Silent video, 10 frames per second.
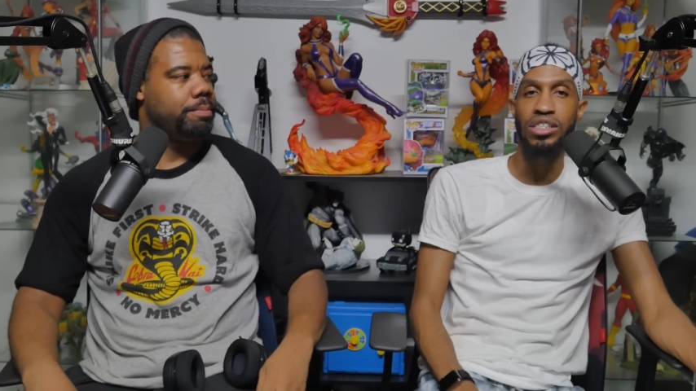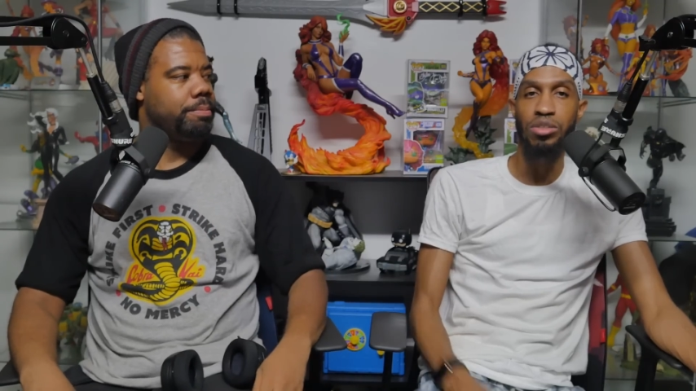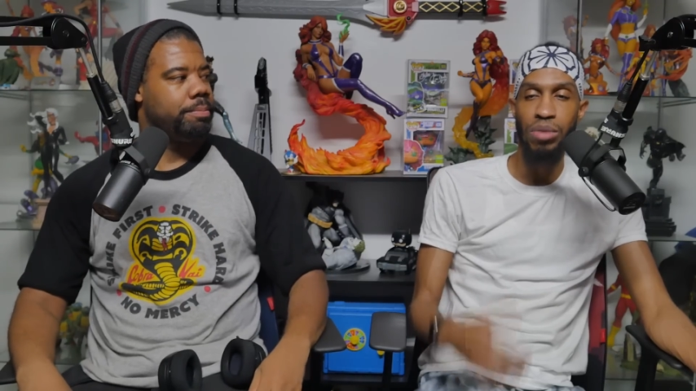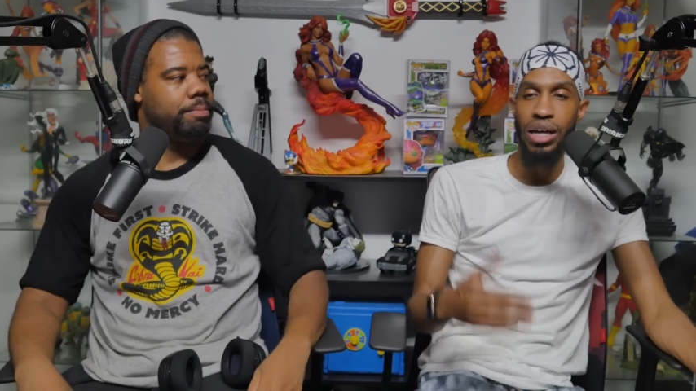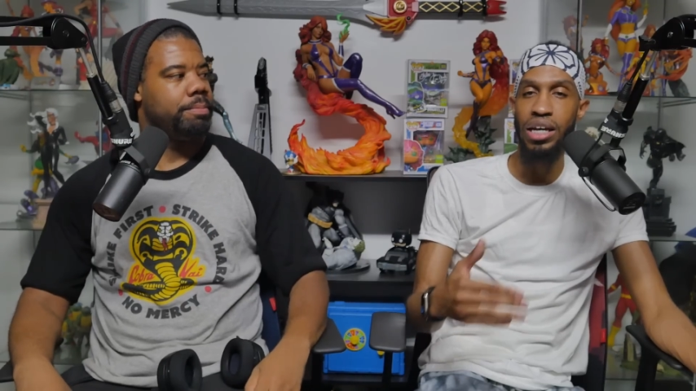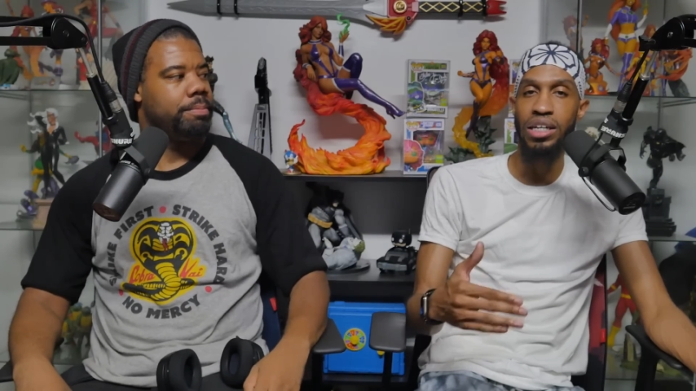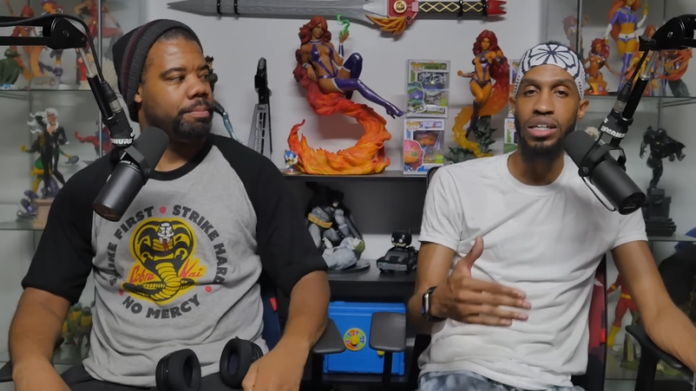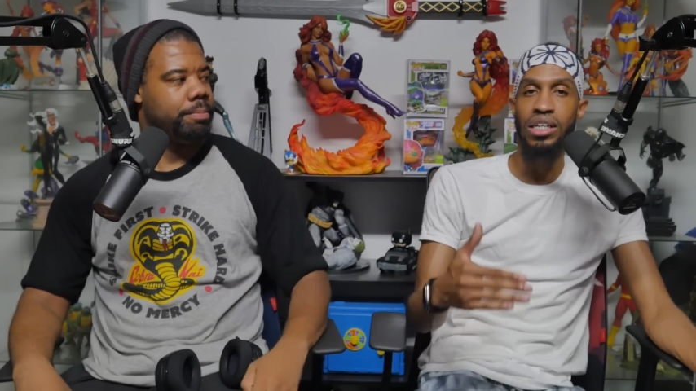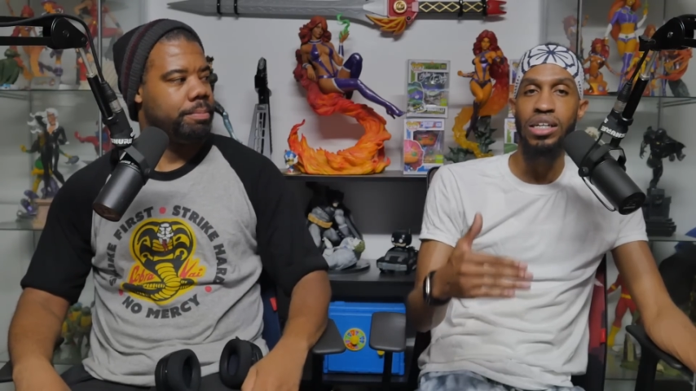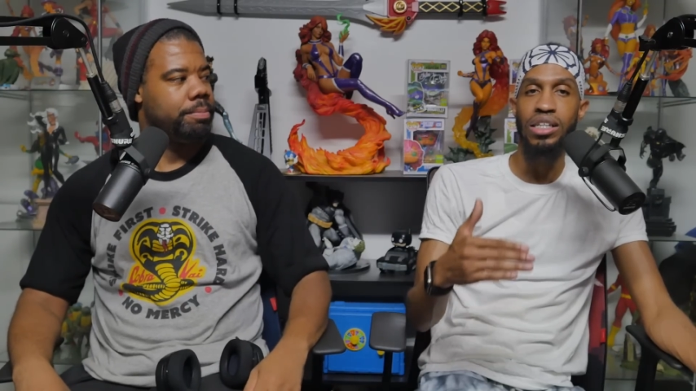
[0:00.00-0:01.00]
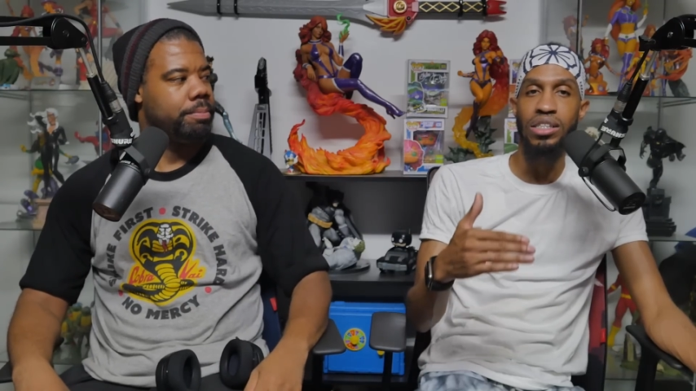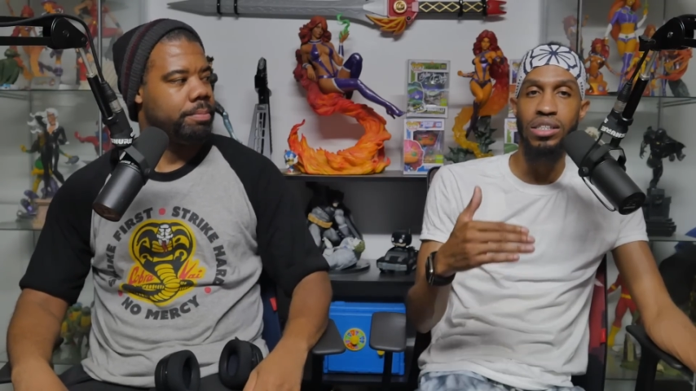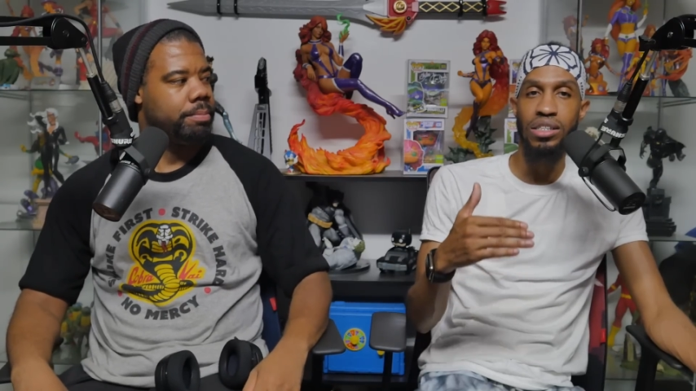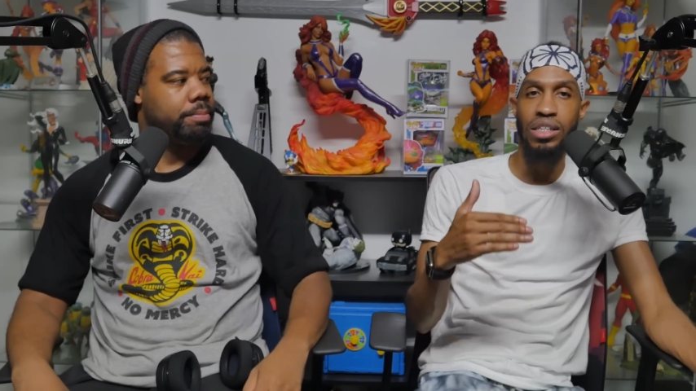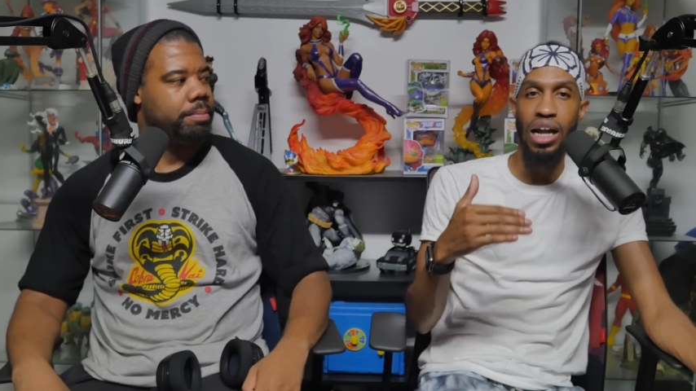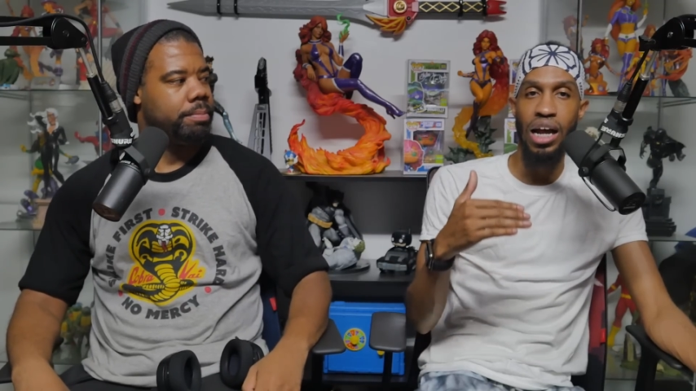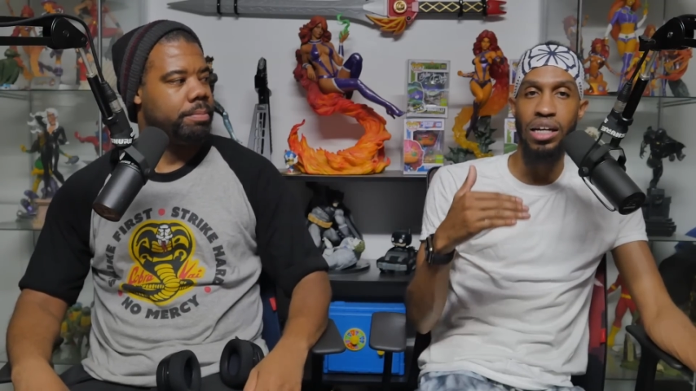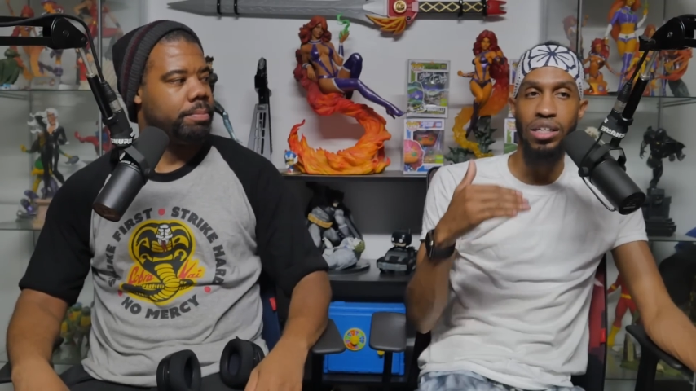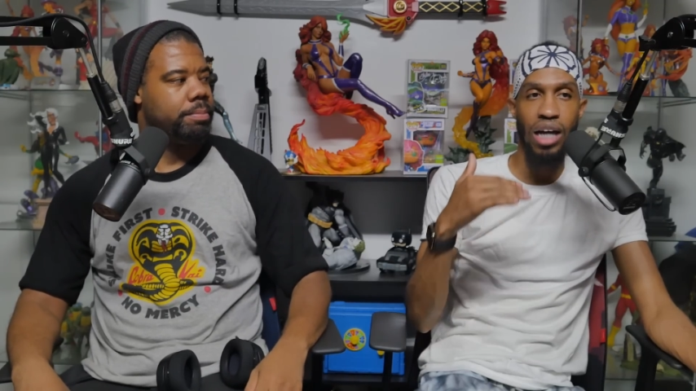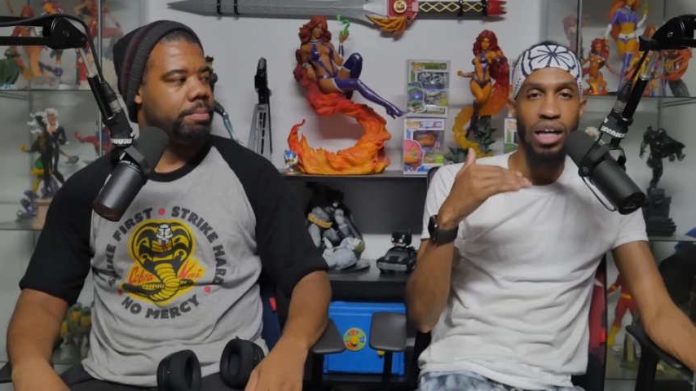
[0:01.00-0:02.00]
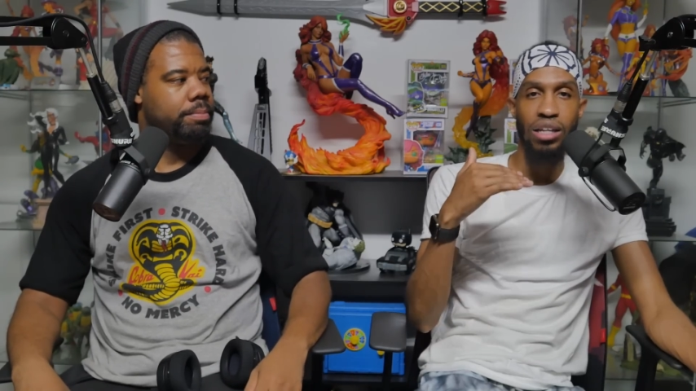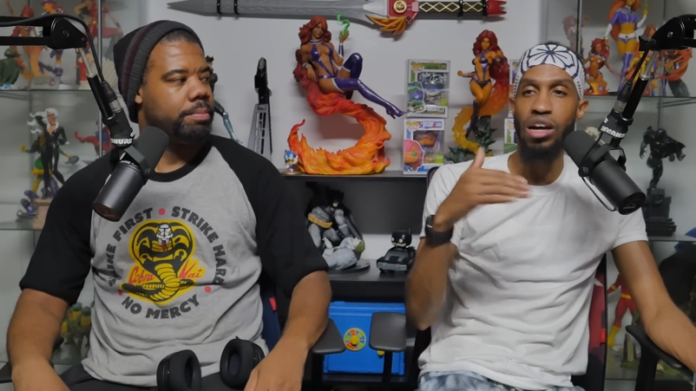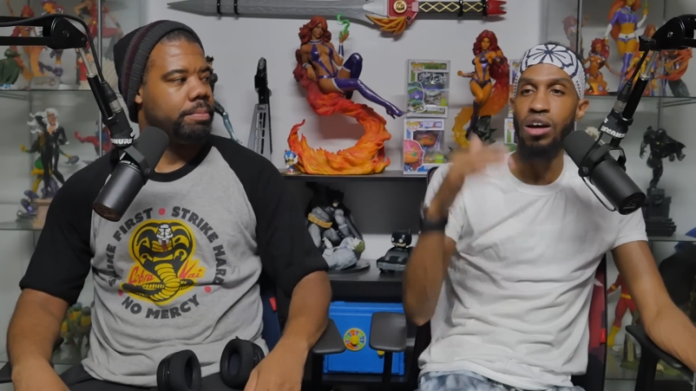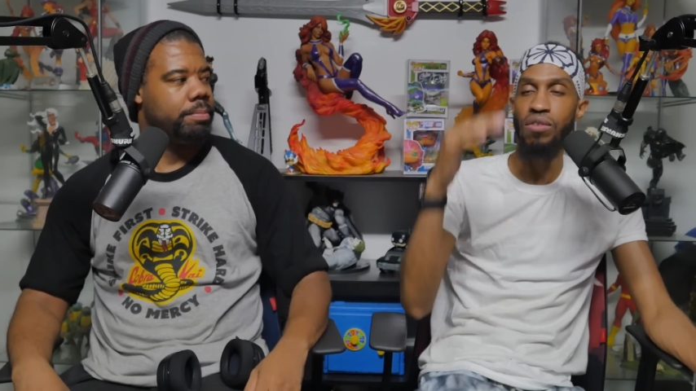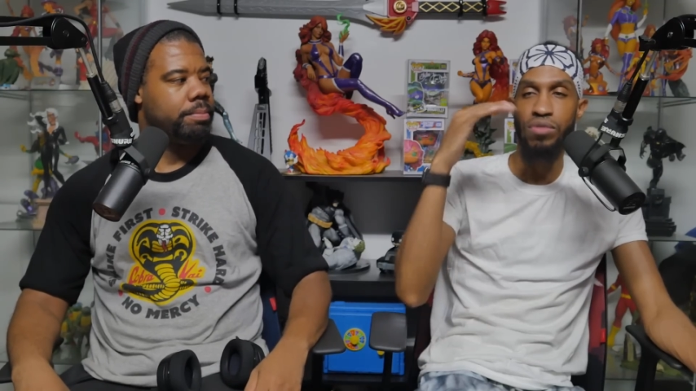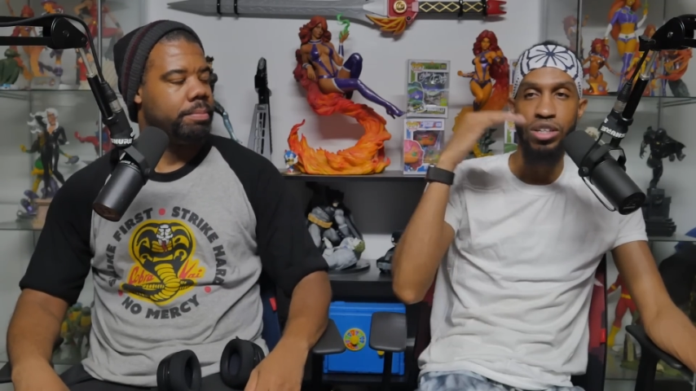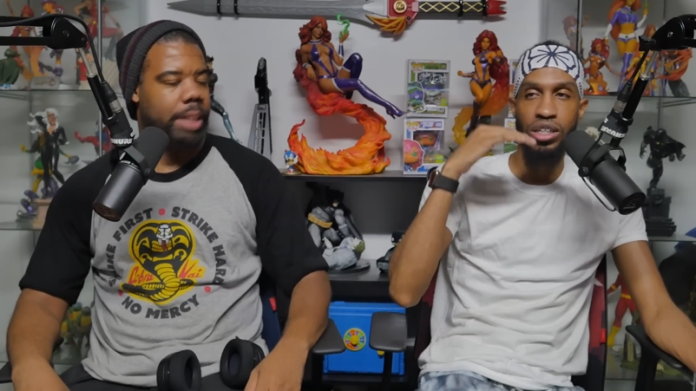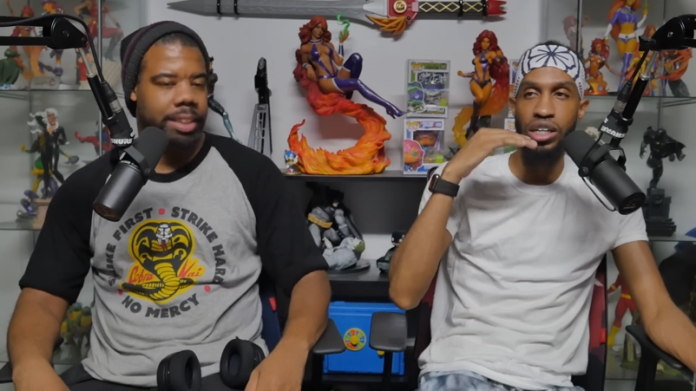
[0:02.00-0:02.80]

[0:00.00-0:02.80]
Speaker 1: is a man that I love